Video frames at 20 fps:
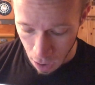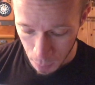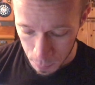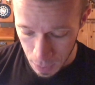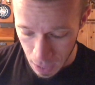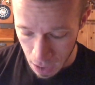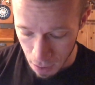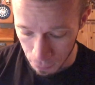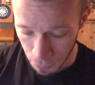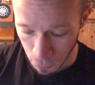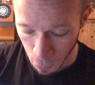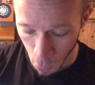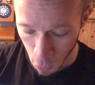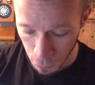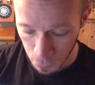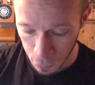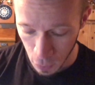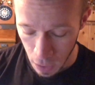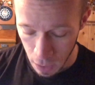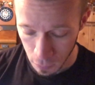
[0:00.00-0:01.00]
They have
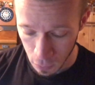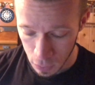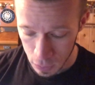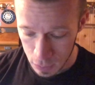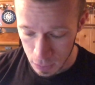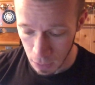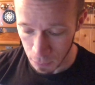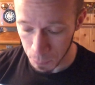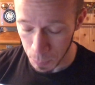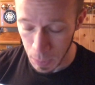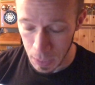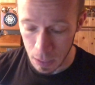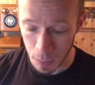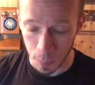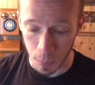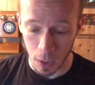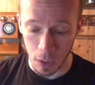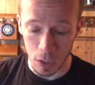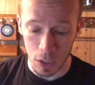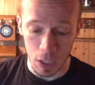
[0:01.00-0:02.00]
4 flavors. They have peanut
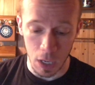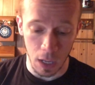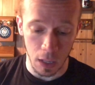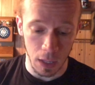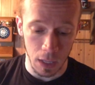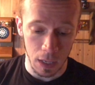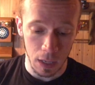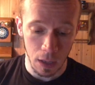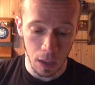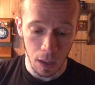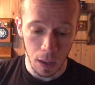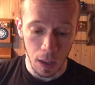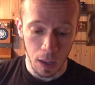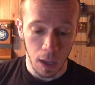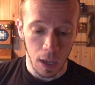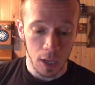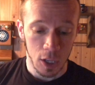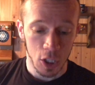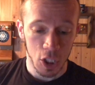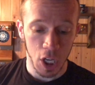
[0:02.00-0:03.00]
butter and jelly,
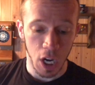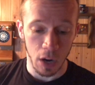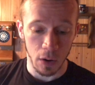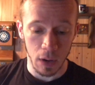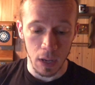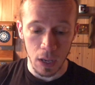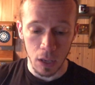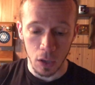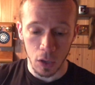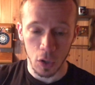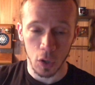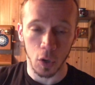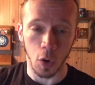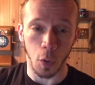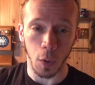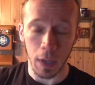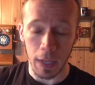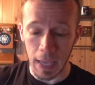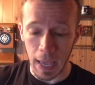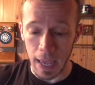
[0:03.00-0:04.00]
cherry
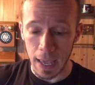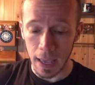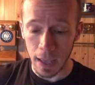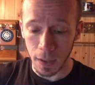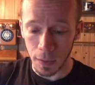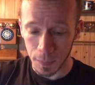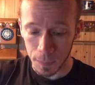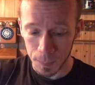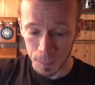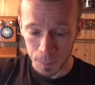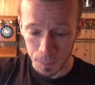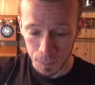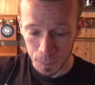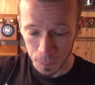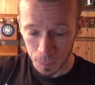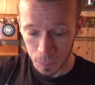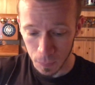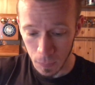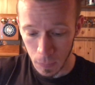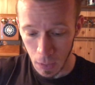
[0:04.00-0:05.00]
coquea,
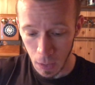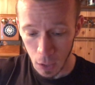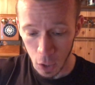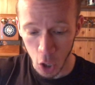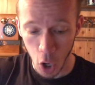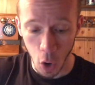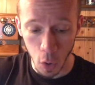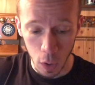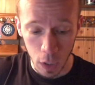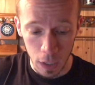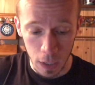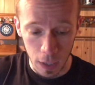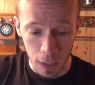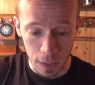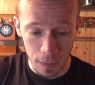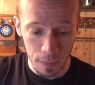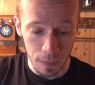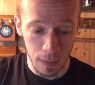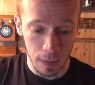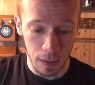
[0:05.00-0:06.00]

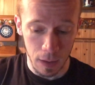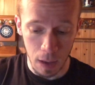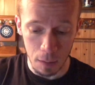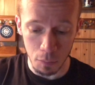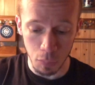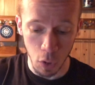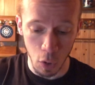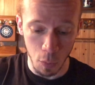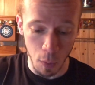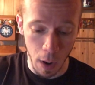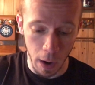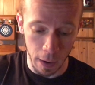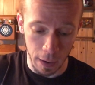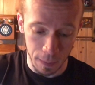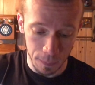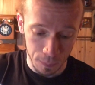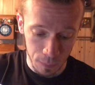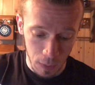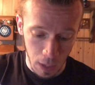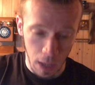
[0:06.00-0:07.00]
coconut, and
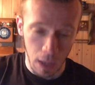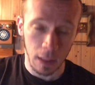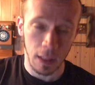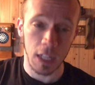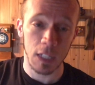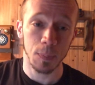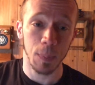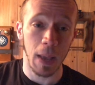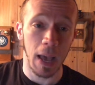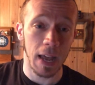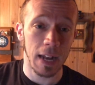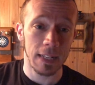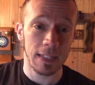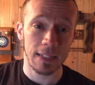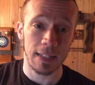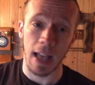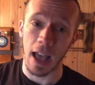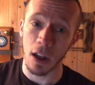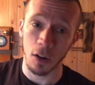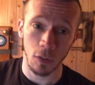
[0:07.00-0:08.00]
blueberry. Let's be
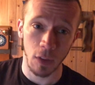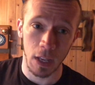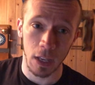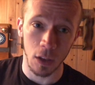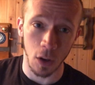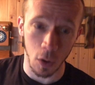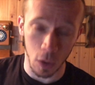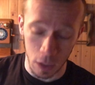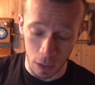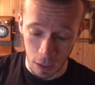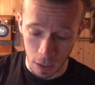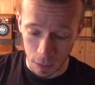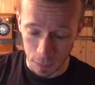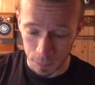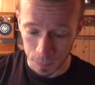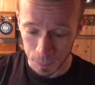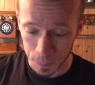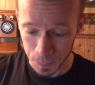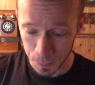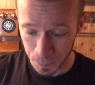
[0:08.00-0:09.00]
honest, I don't like coconut,
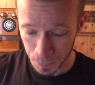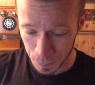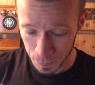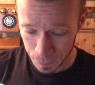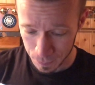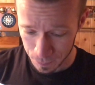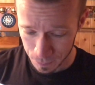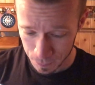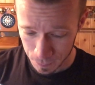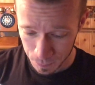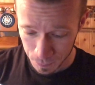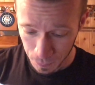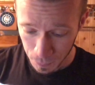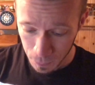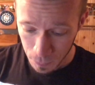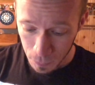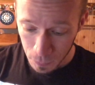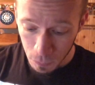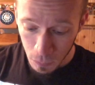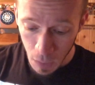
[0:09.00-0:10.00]

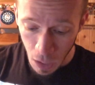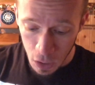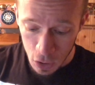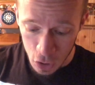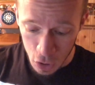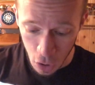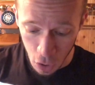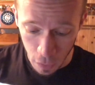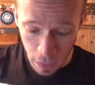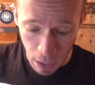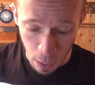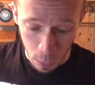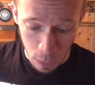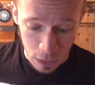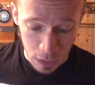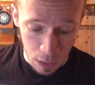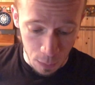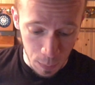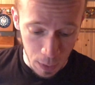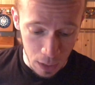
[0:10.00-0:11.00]
so that
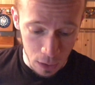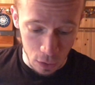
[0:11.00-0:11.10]
one's gonna be